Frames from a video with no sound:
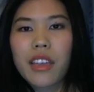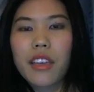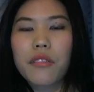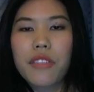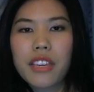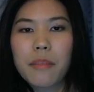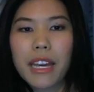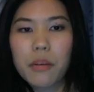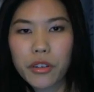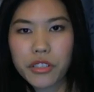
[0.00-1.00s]
you think
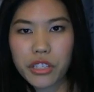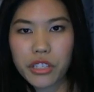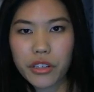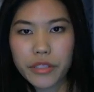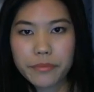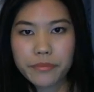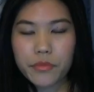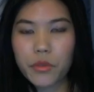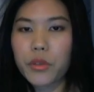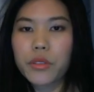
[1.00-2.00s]
about approaching her
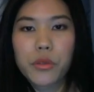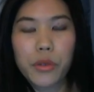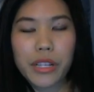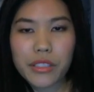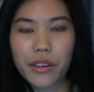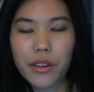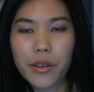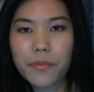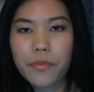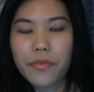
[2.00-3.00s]
or talking to her,
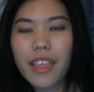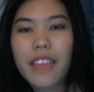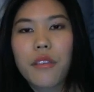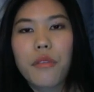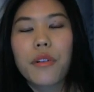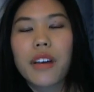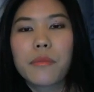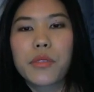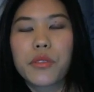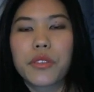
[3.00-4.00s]
and the thought
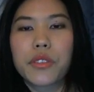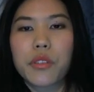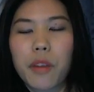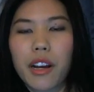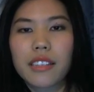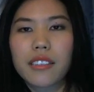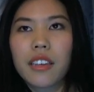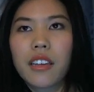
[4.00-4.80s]
comes across your mind: